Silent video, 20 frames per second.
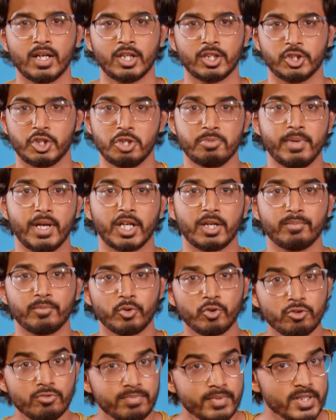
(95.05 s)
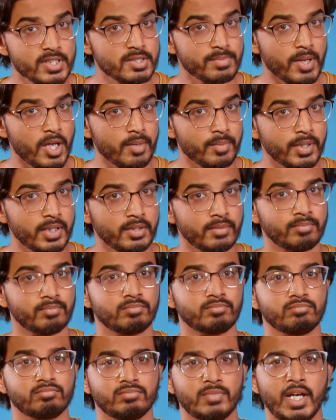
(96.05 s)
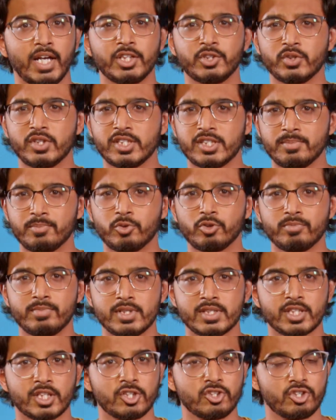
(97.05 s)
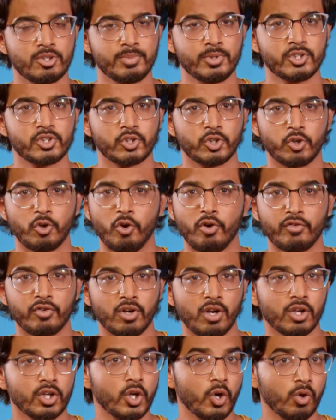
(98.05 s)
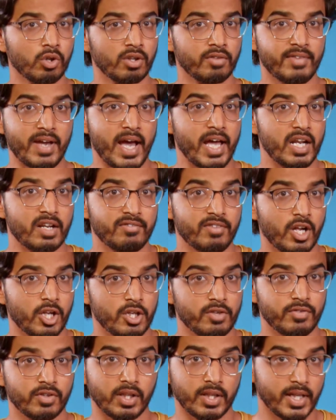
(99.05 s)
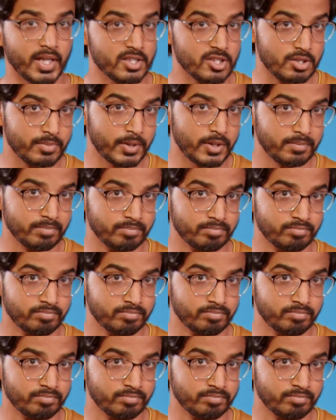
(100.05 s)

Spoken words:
Do you make improvements maybe? And do these improvements contribute to your overall goal of adding value for the customer?